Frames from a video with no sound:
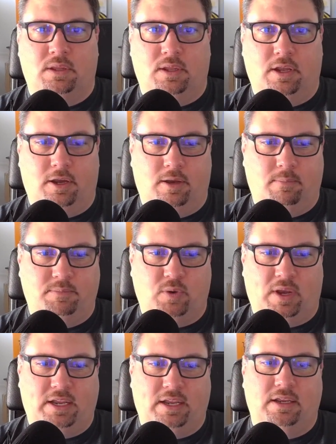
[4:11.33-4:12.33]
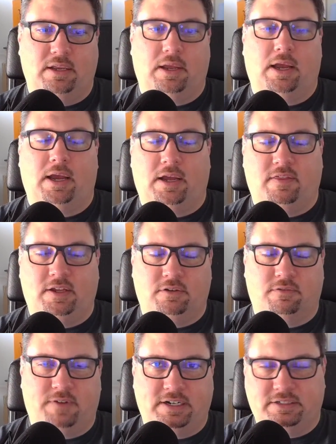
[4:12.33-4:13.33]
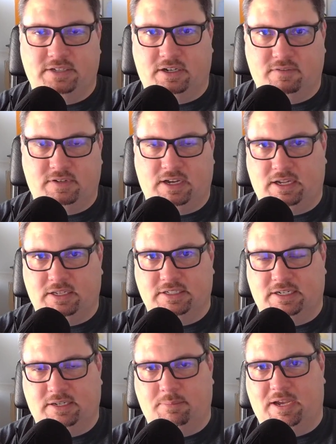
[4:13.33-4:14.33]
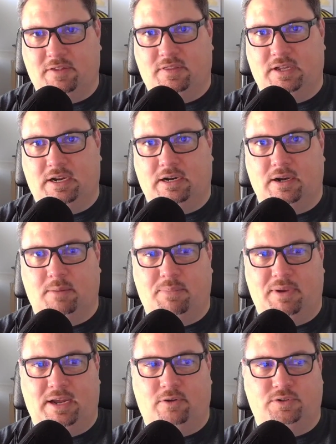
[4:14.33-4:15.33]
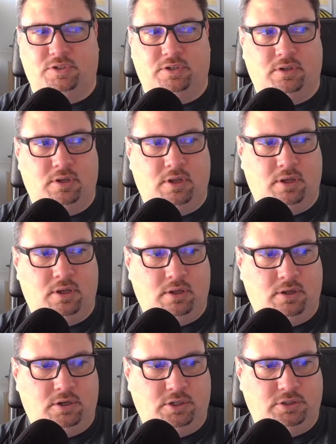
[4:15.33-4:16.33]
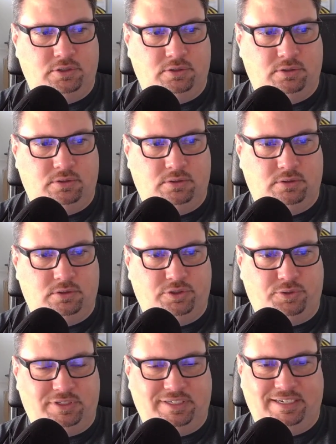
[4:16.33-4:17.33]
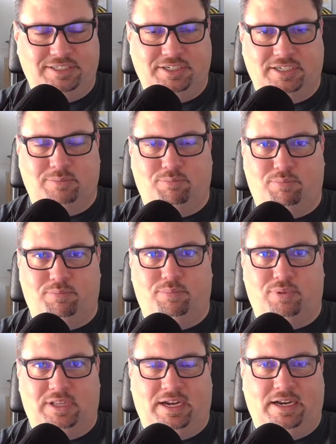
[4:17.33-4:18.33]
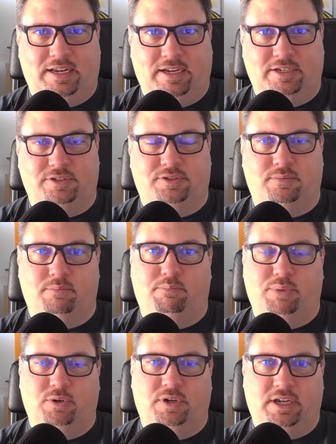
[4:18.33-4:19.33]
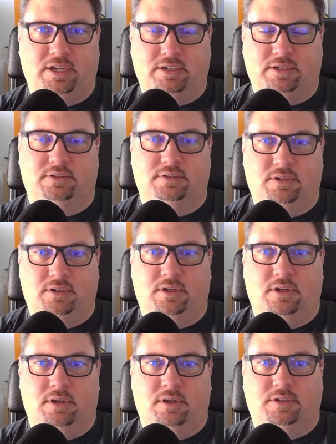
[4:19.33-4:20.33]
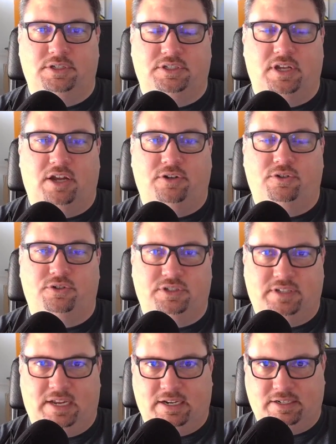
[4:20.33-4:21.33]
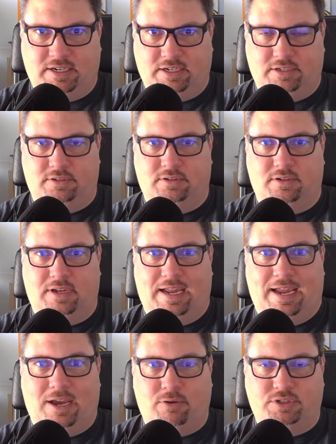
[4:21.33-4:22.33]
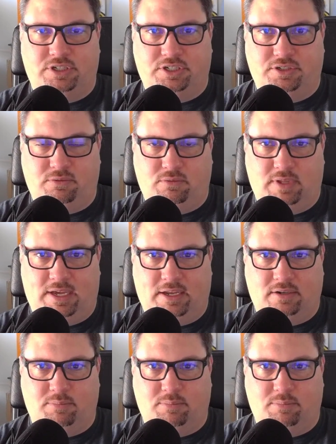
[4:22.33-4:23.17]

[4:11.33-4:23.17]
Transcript: So I think you'll find a ton of content about strategic planning, building, just understanding how to do that.